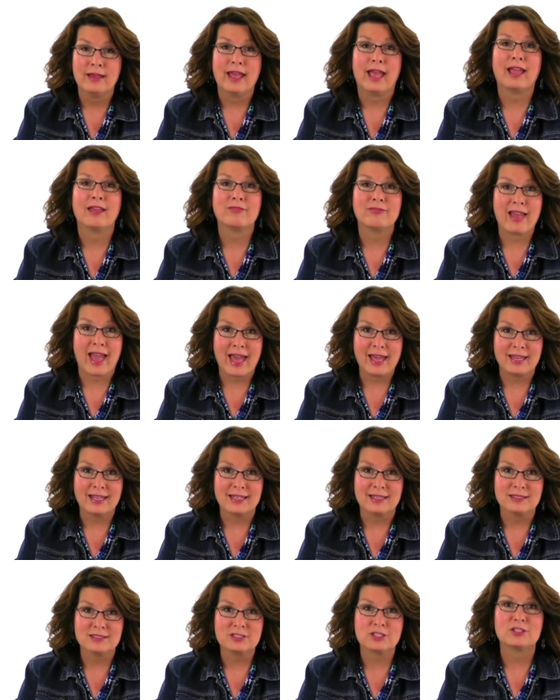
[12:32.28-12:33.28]
and that
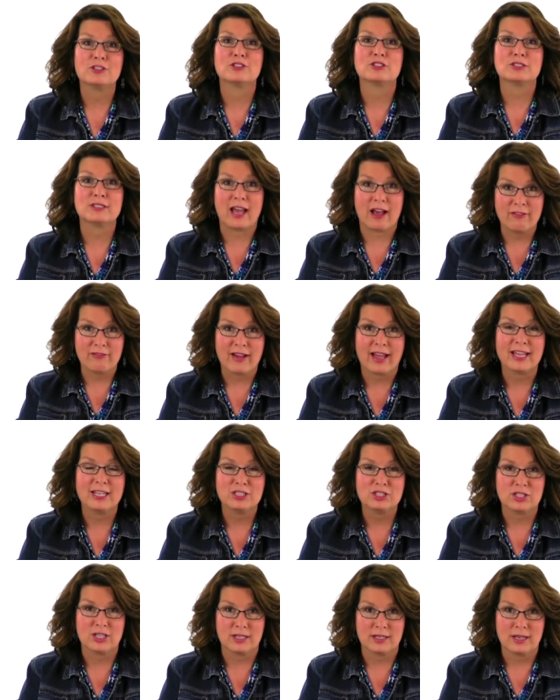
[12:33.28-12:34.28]
is your
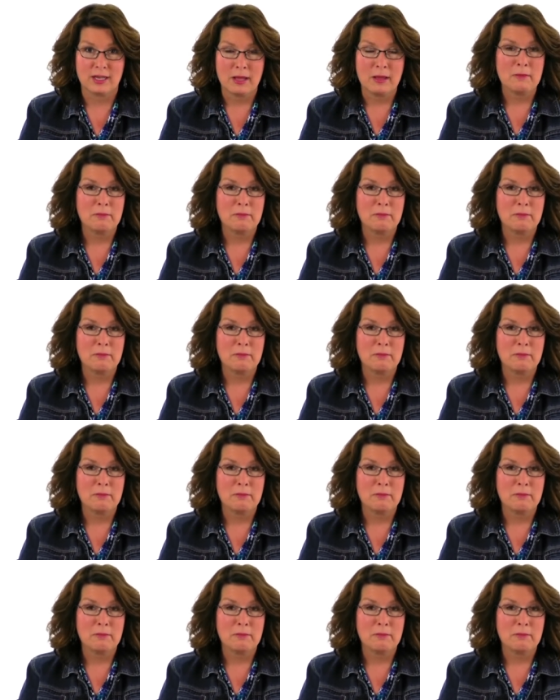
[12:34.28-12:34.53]
salvation.